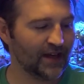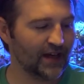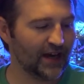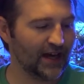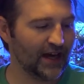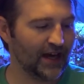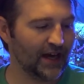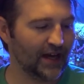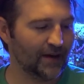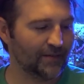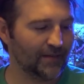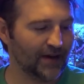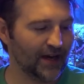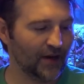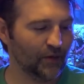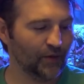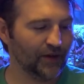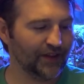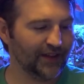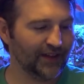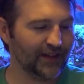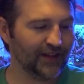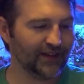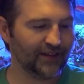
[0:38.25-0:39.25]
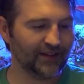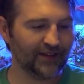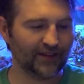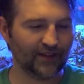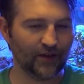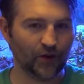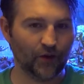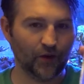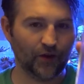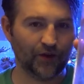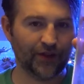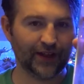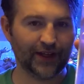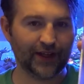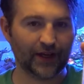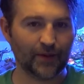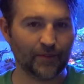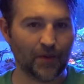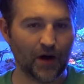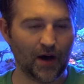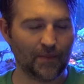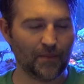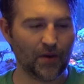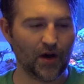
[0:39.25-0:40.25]
Now with this, the whole thing can
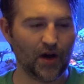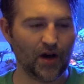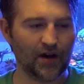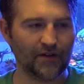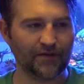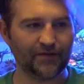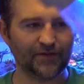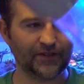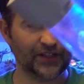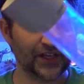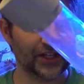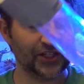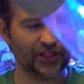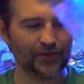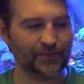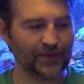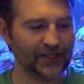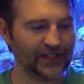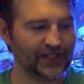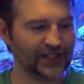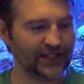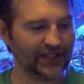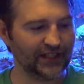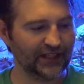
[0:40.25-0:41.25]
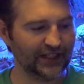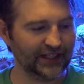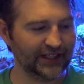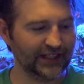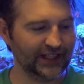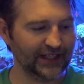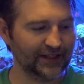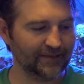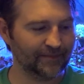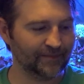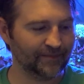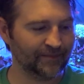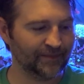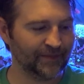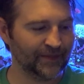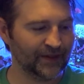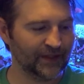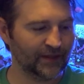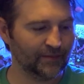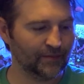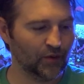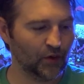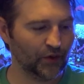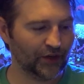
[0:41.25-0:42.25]
pop off, change your media, clean it,
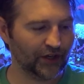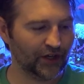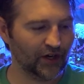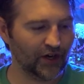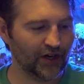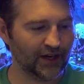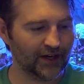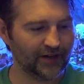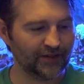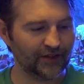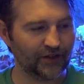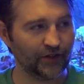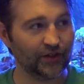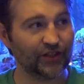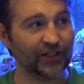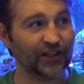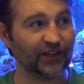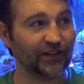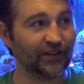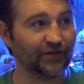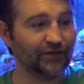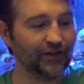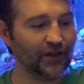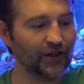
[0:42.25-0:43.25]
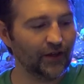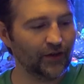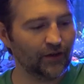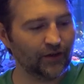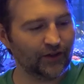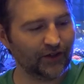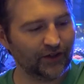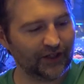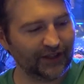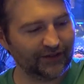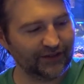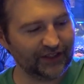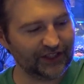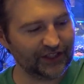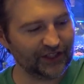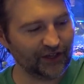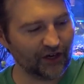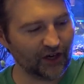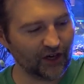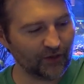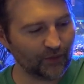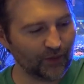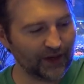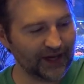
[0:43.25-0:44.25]
poke it on to adjust the flow. You don't even need your
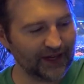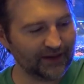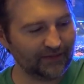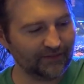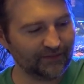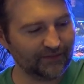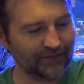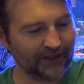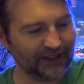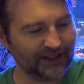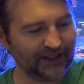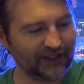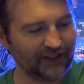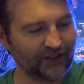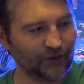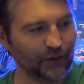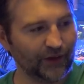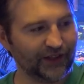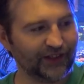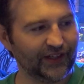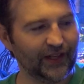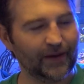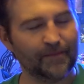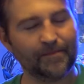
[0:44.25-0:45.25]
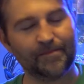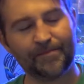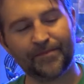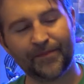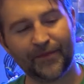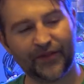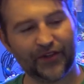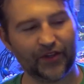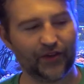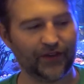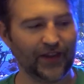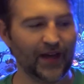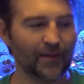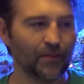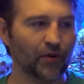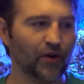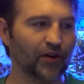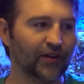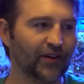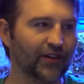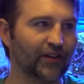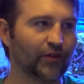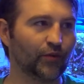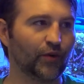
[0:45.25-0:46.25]
arm wet. You can just twist it. So that
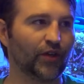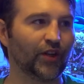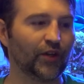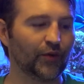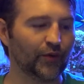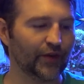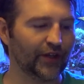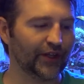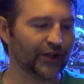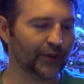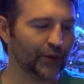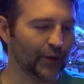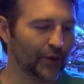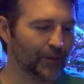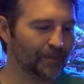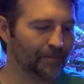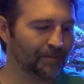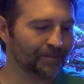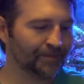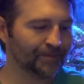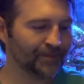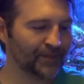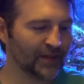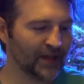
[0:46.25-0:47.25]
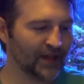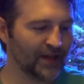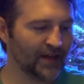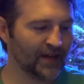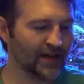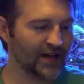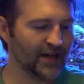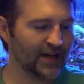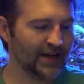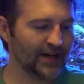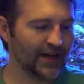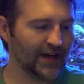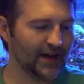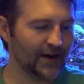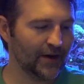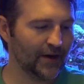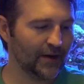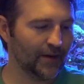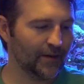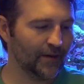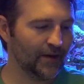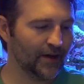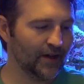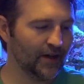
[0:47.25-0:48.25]
part is really, really cool.
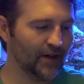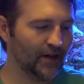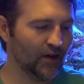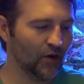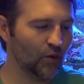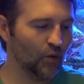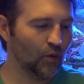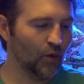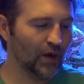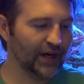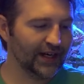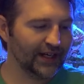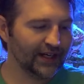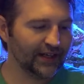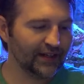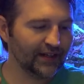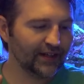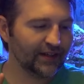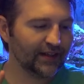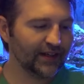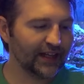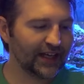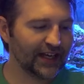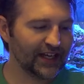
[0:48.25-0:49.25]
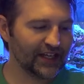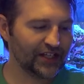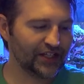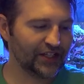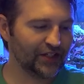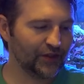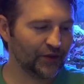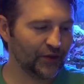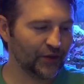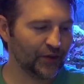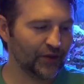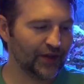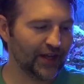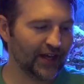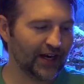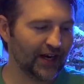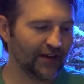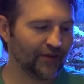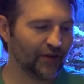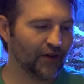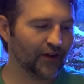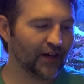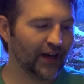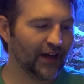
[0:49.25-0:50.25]
Now, one issue that
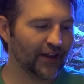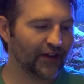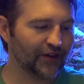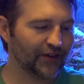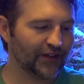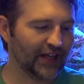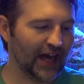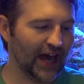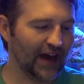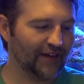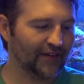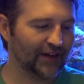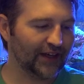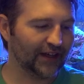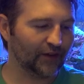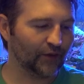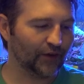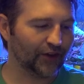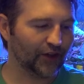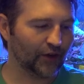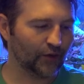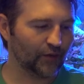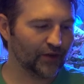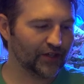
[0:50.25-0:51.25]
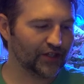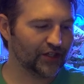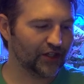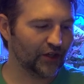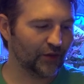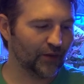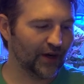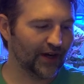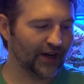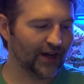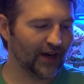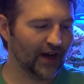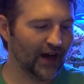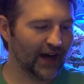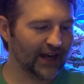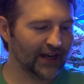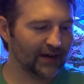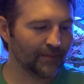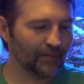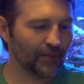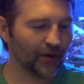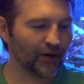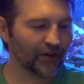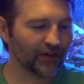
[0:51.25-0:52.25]
I've heard others having with the original one, I
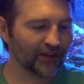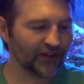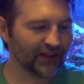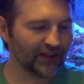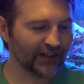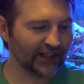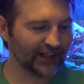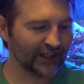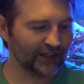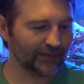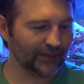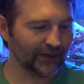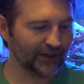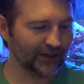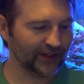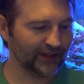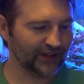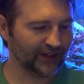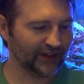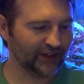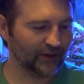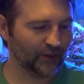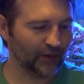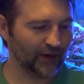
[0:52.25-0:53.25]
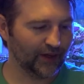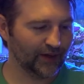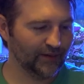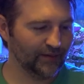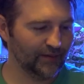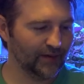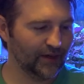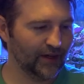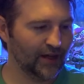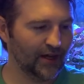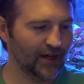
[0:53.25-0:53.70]
didn't personally experience this one,